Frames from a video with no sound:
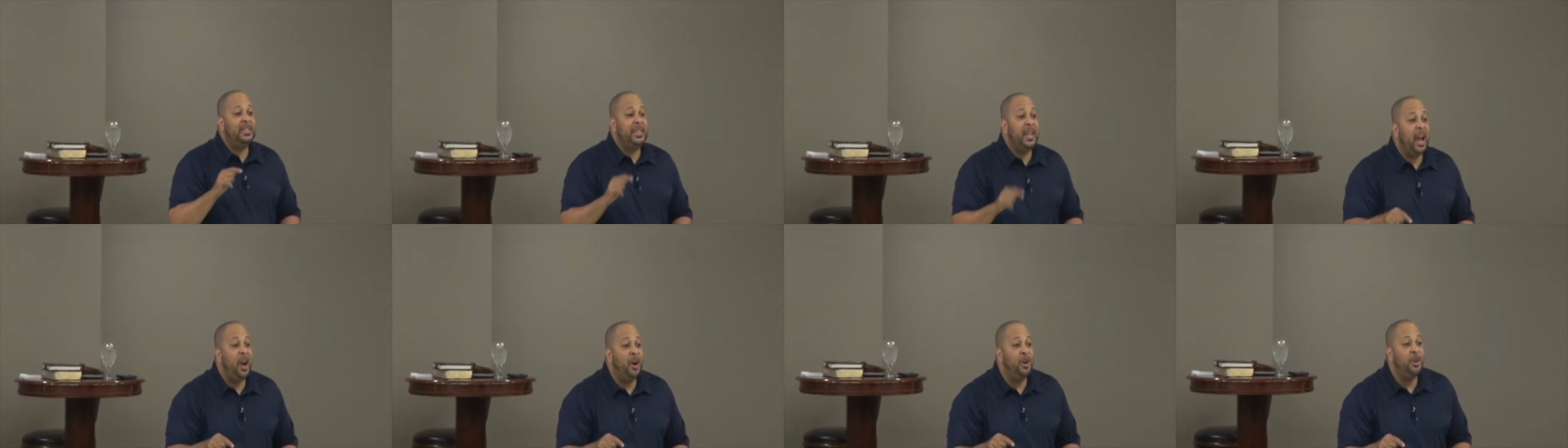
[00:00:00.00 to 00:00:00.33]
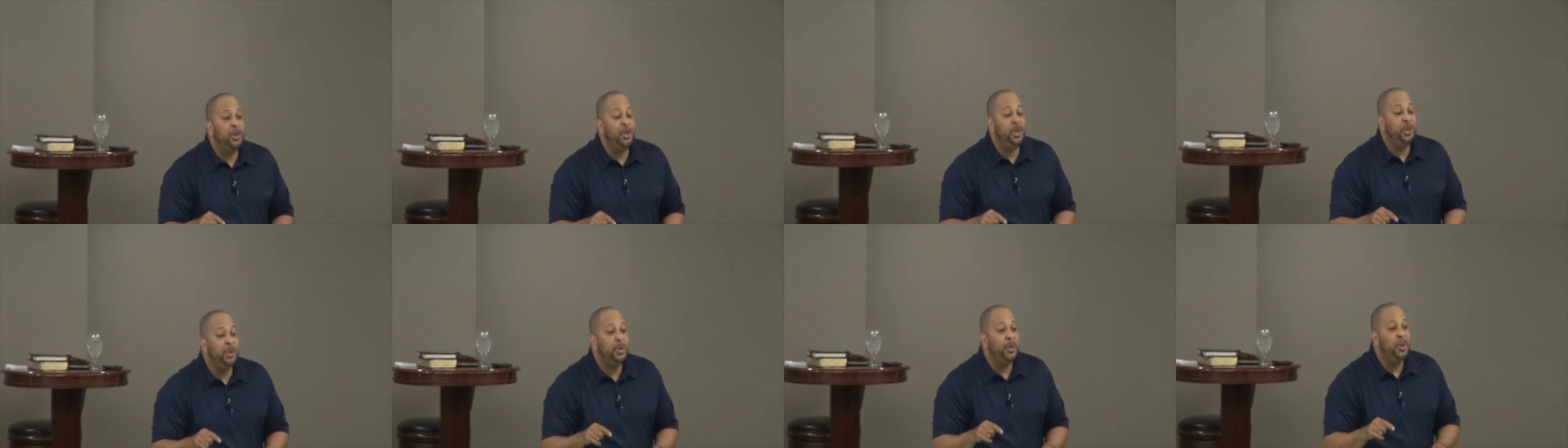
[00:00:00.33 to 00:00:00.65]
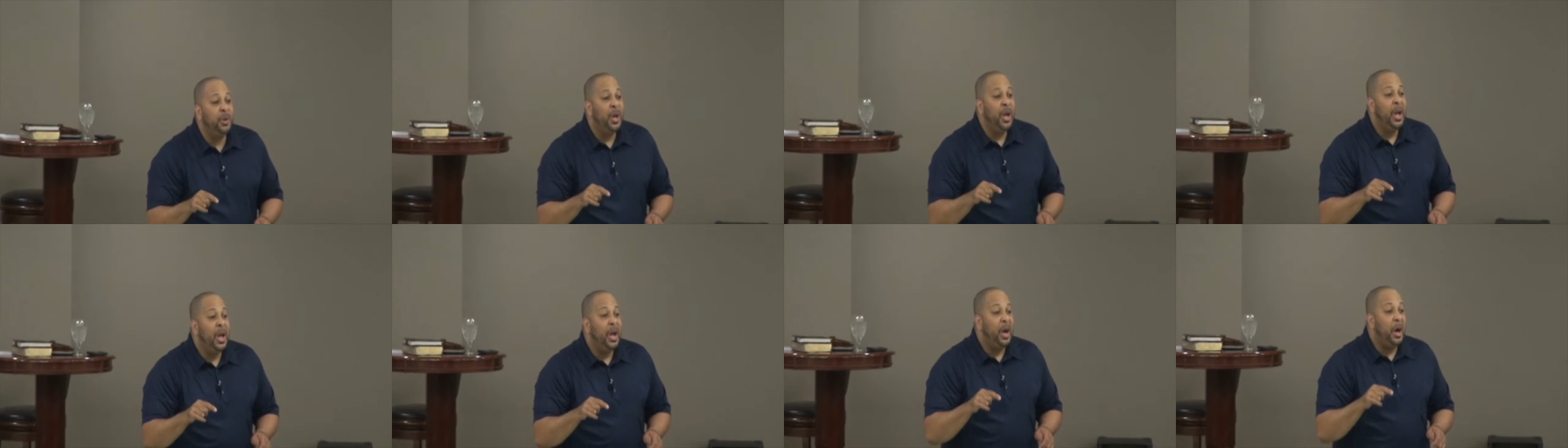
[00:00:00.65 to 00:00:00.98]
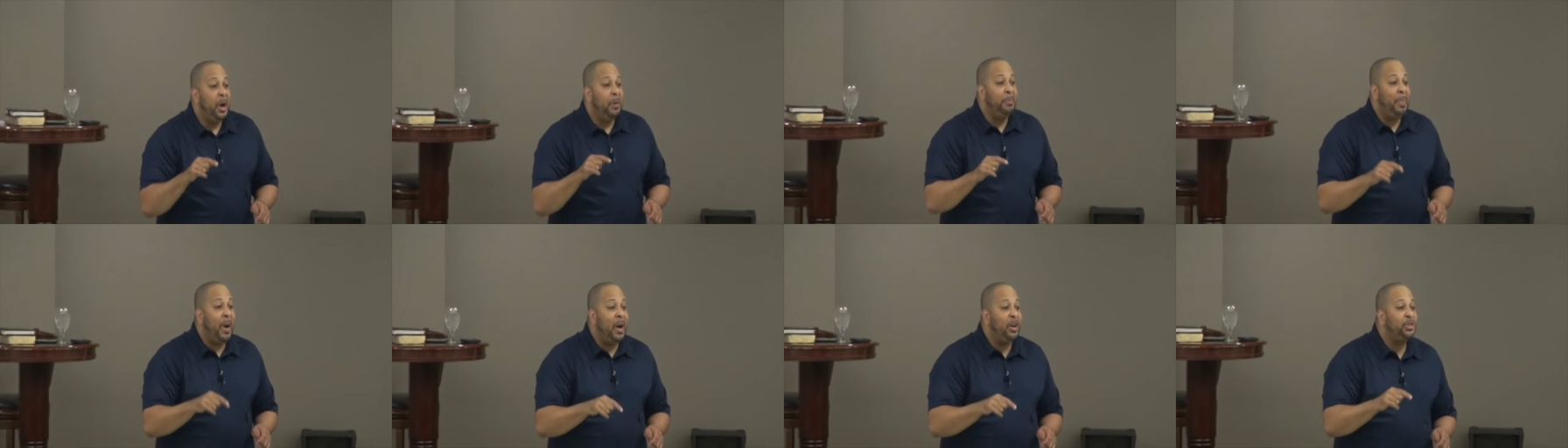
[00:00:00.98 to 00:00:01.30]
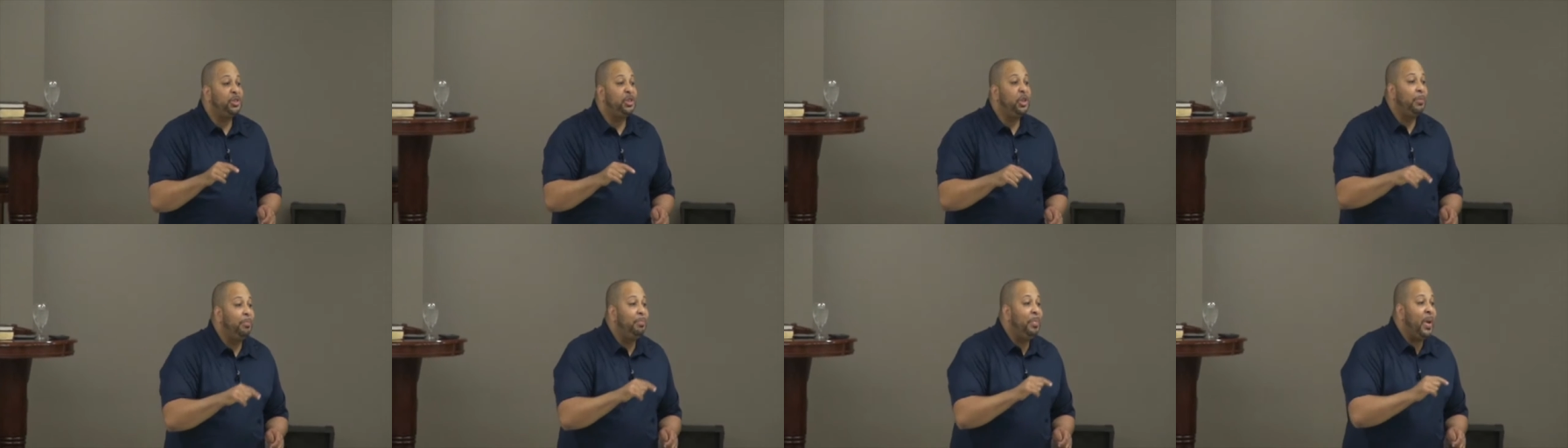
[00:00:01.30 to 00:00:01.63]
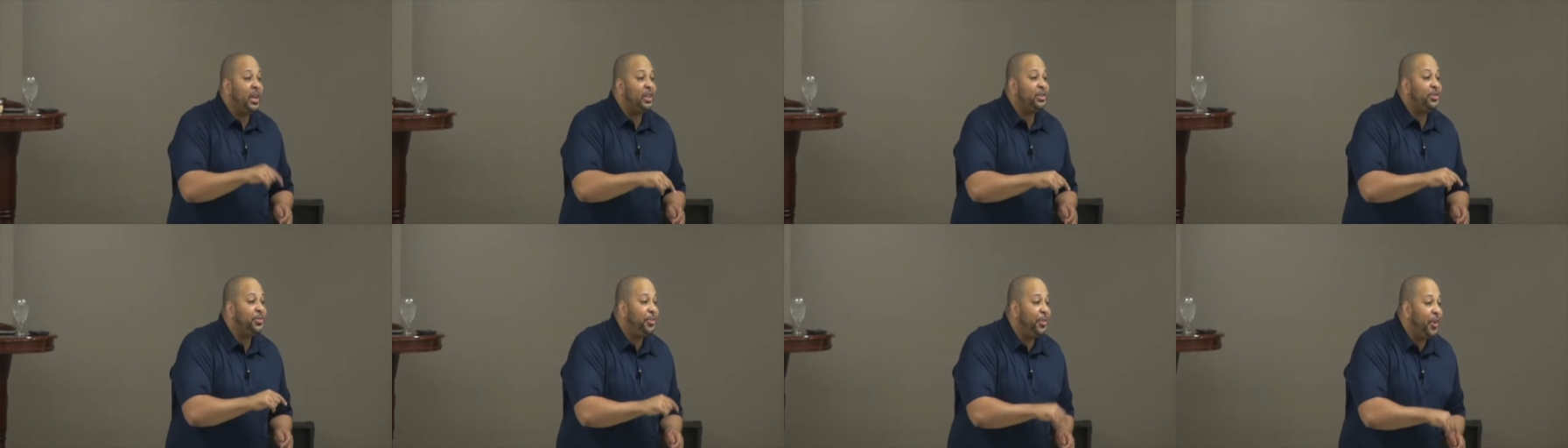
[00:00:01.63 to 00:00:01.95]
tell you about your
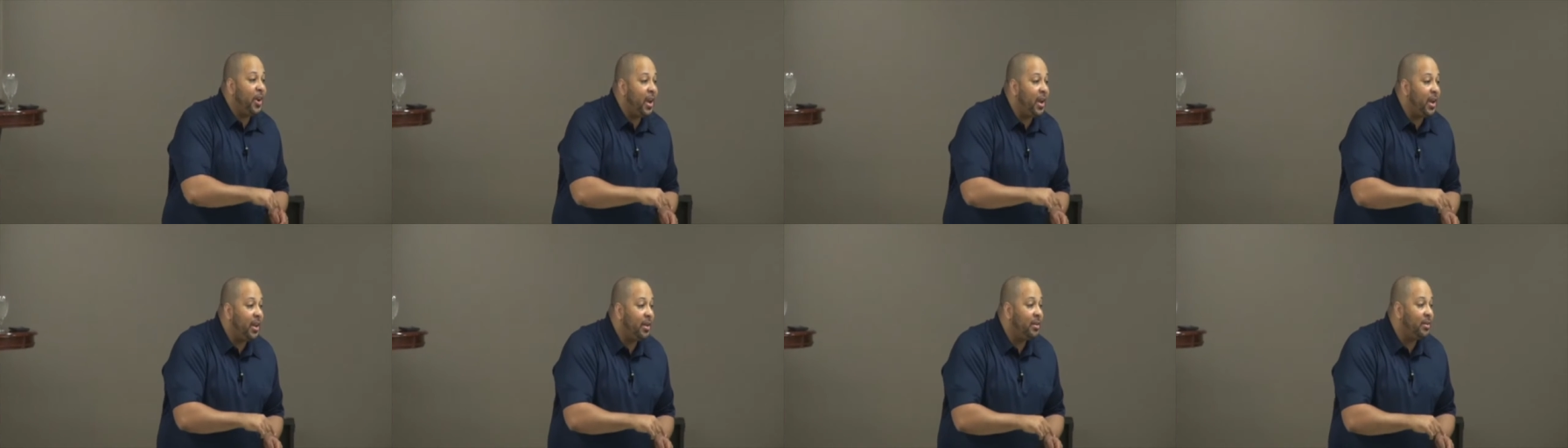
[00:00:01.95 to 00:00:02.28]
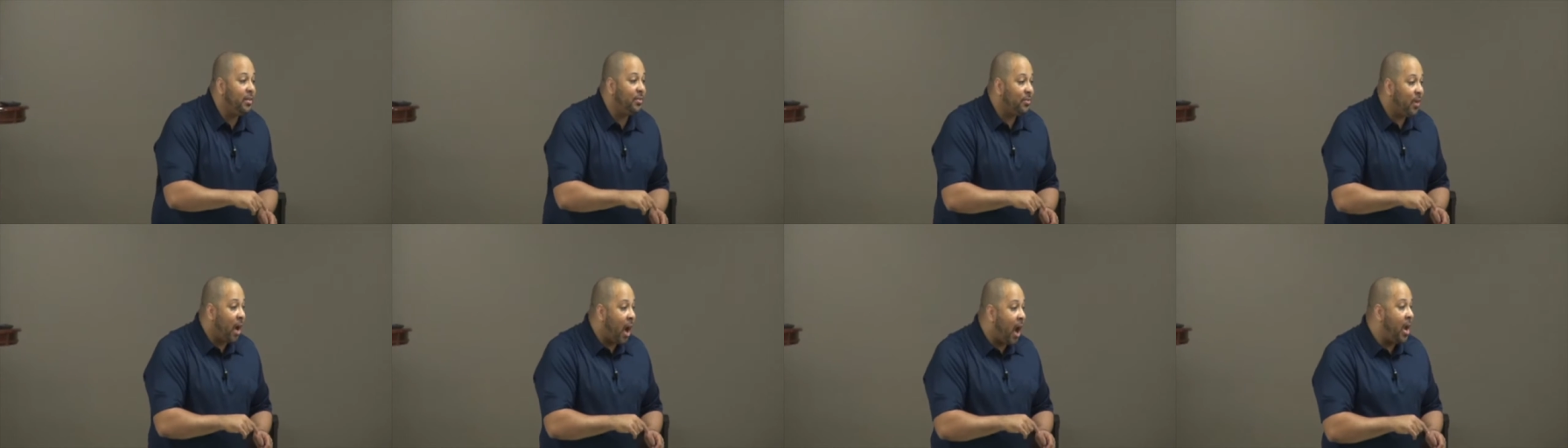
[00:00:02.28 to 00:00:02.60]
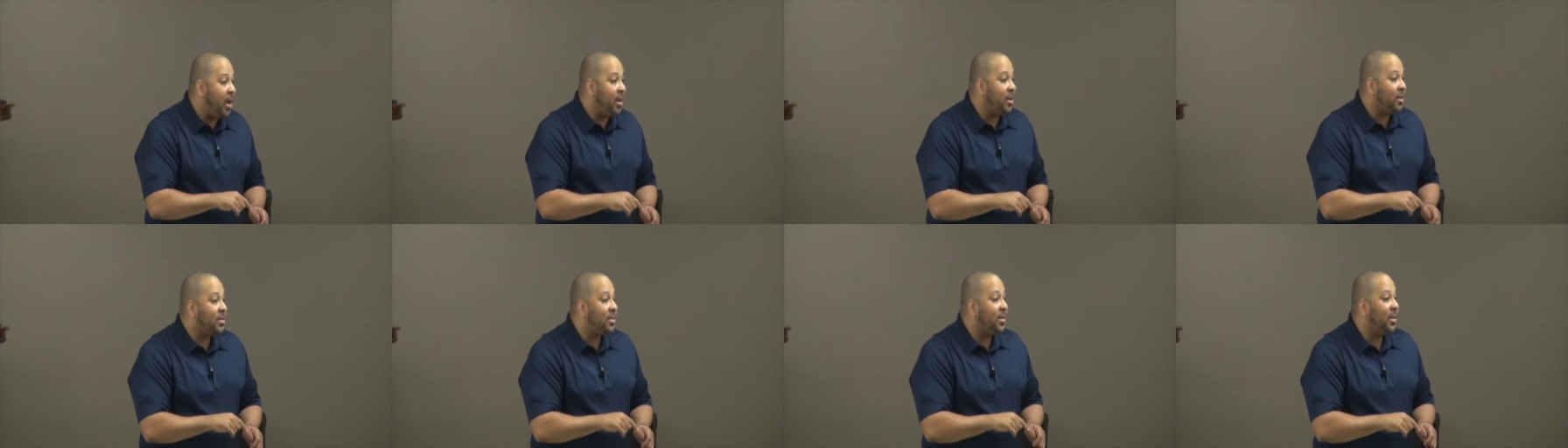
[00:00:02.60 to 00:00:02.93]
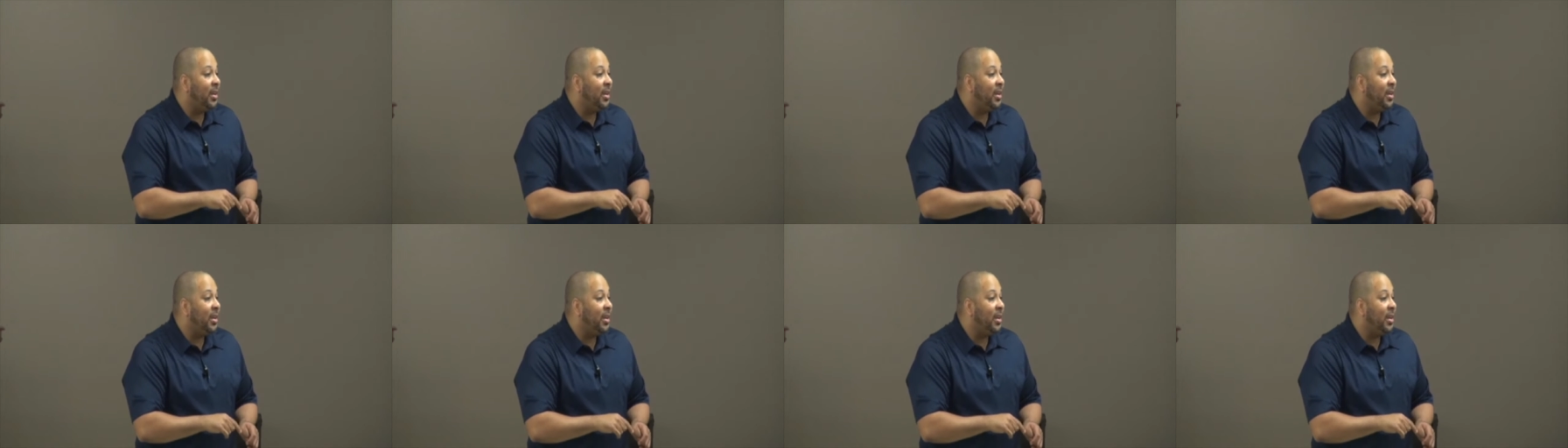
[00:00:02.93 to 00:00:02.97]
best friend, right?